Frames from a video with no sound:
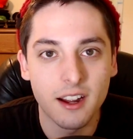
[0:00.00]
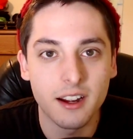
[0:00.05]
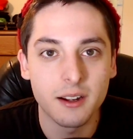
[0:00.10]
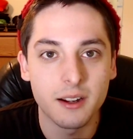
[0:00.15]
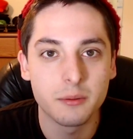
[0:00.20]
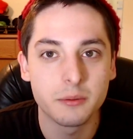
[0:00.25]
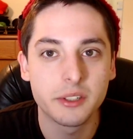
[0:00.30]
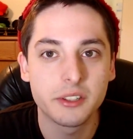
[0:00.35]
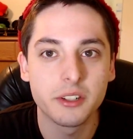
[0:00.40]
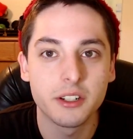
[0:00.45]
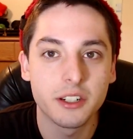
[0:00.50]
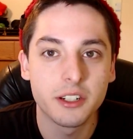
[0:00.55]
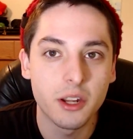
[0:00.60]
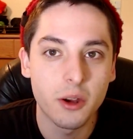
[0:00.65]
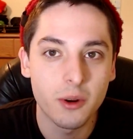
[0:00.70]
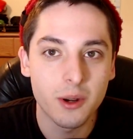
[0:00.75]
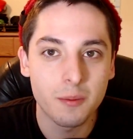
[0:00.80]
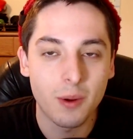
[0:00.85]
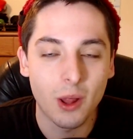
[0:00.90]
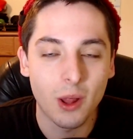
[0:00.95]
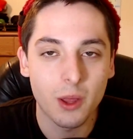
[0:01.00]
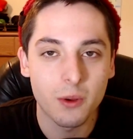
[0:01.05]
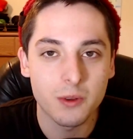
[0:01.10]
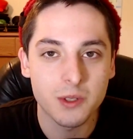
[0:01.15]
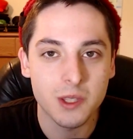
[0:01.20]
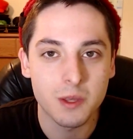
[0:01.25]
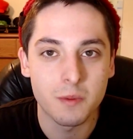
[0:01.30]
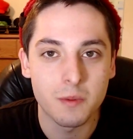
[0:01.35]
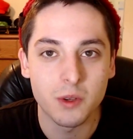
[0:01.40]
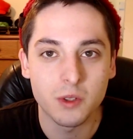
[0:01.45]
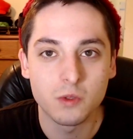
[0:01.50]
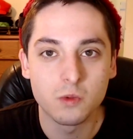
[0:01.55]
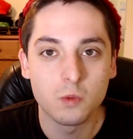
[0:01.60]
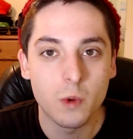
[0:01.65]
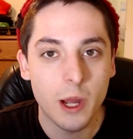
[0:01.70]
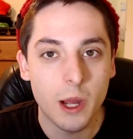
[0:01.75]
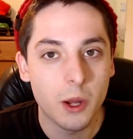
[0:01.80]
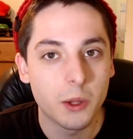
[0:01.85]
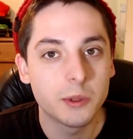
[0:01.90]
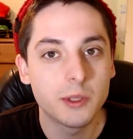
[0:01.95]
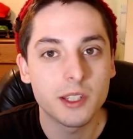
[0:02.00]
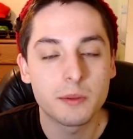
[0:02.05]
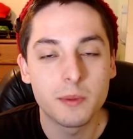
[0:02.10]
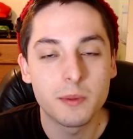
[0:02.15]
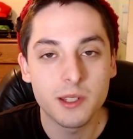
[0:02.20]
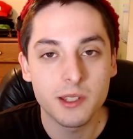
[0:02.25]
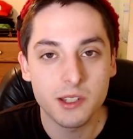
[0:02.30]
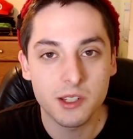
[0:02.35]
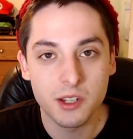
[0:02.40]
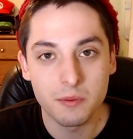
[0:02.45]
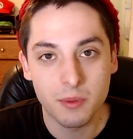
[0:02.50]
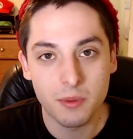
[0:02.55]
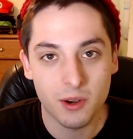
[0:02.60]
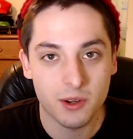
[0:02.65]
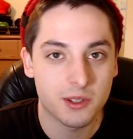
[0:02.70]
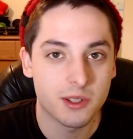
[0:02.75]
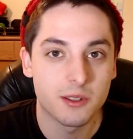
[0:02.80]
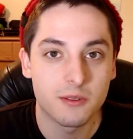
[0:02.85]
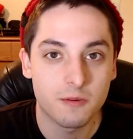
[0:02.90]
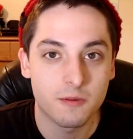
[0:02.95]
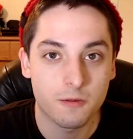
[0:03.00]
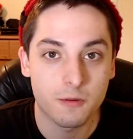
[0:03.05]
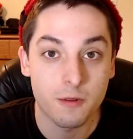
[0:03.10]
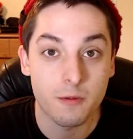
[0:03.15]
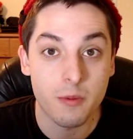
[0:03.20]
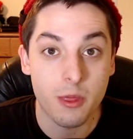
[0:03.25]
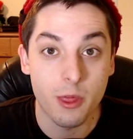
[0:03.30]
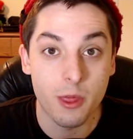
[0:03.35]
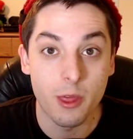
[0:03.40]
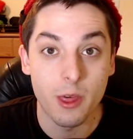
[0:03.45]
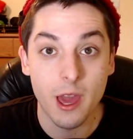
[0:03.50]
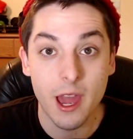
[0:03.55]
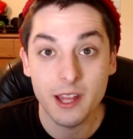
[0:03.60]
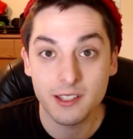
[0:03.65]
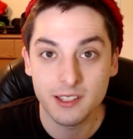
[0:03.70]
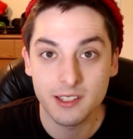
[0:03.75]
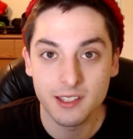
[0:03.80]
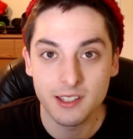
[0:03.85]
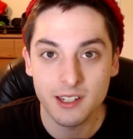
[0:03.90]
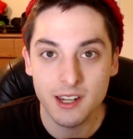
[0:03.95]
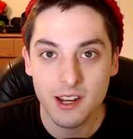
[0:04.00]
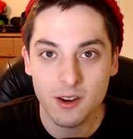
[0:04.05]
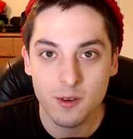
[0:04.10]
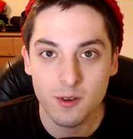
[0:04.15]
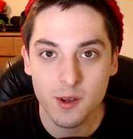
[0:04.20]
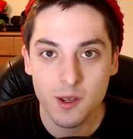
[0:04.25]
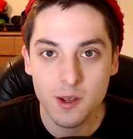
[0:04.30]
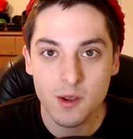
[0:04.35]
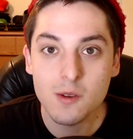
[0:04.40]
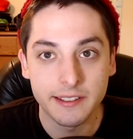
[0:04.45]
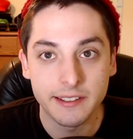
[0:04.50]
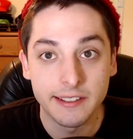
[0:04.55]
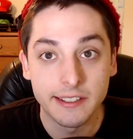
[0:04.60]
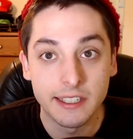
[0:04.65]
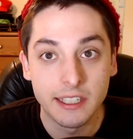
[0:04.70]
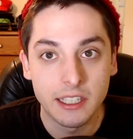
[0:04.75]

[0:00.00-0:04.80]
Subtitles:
Should have known he probably wasn't the most well-dispositioned person from that scenario.